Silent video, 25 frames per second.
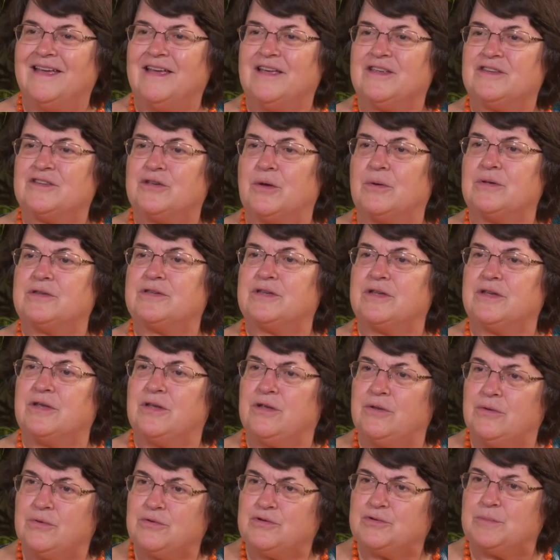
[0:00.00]
So it's a
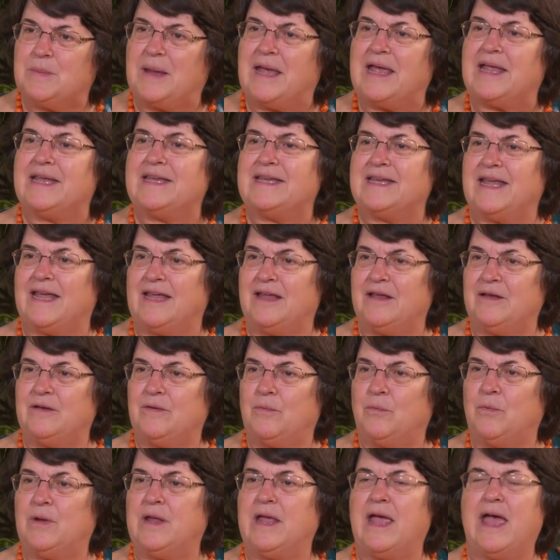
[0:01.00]
huge mandate.
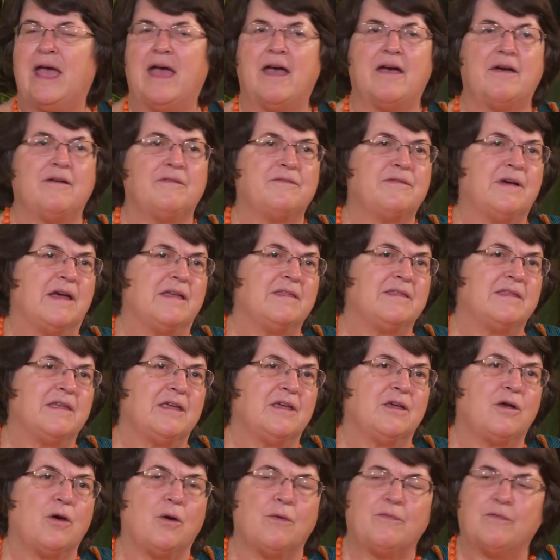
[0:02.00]
We have, I
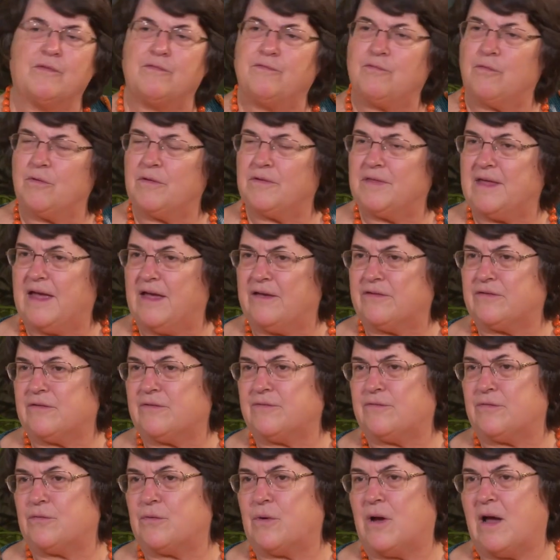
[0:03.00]
think, over
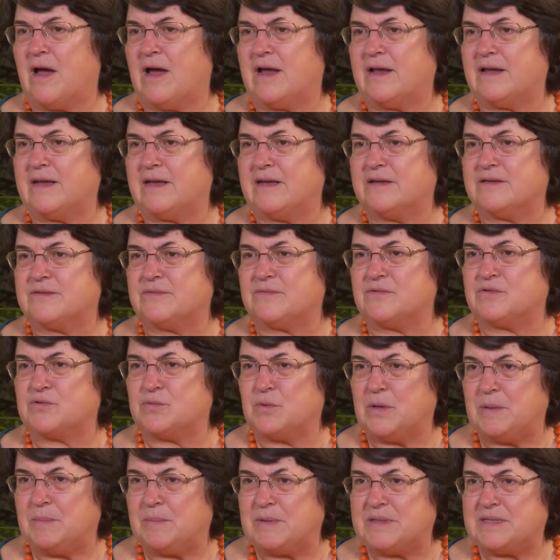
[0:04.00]
4,000 varieties of
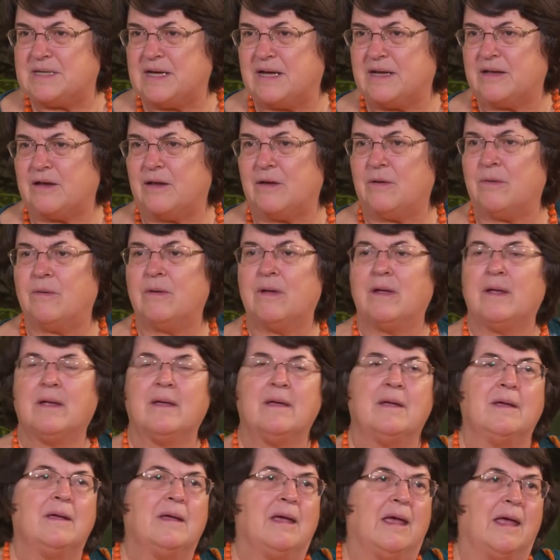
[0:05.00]
sweet potato
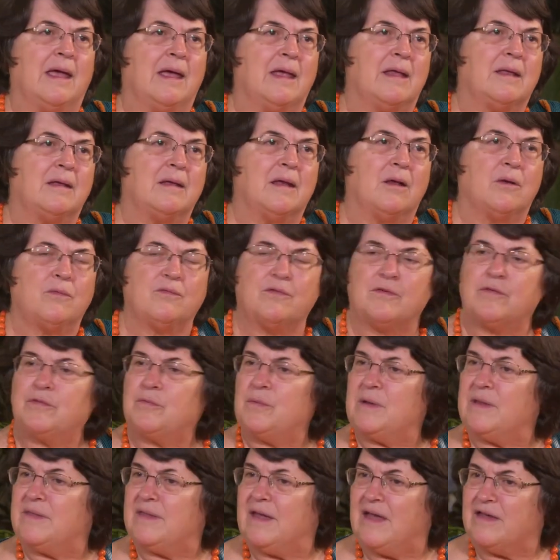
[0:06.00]
and over
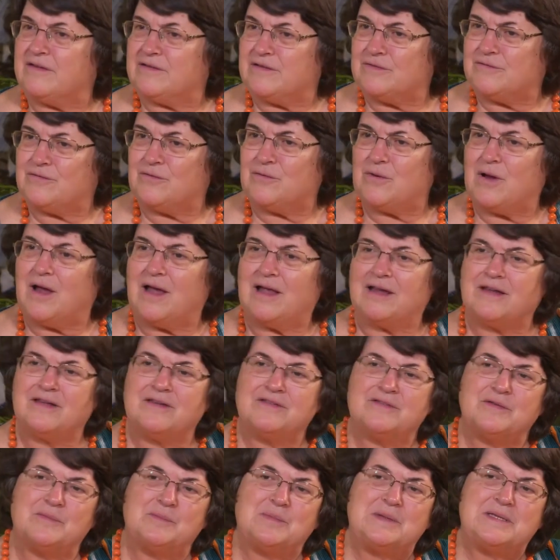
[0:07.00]
3,000
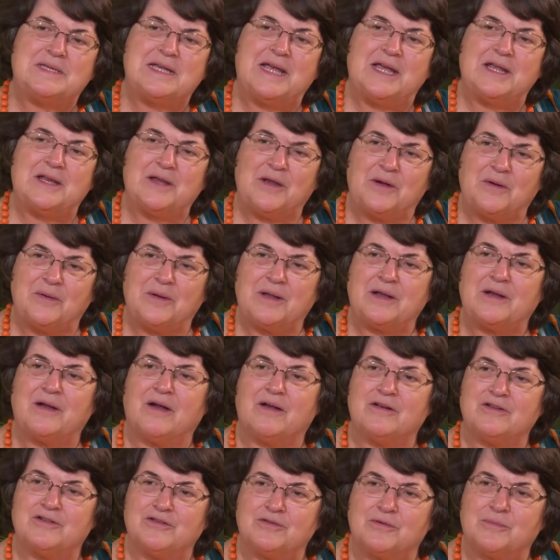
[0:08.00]
varieties of potato in
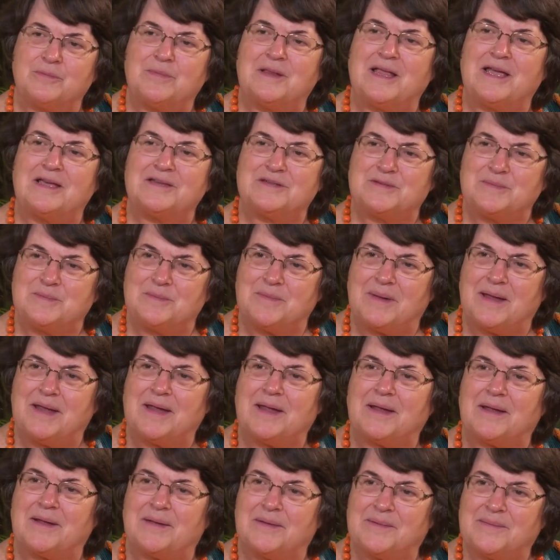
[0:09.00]
our germplasm
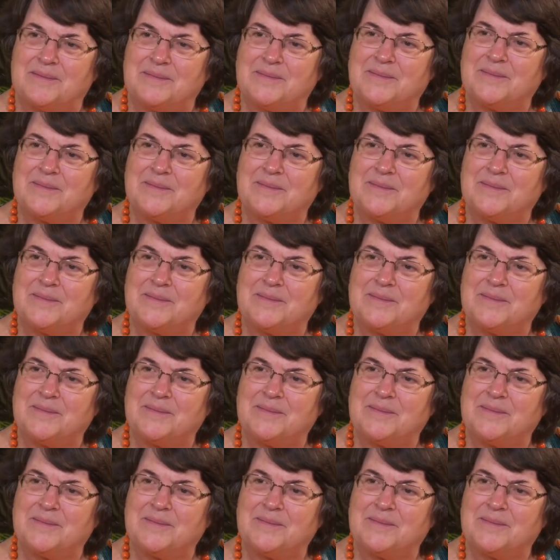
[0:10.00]
bank.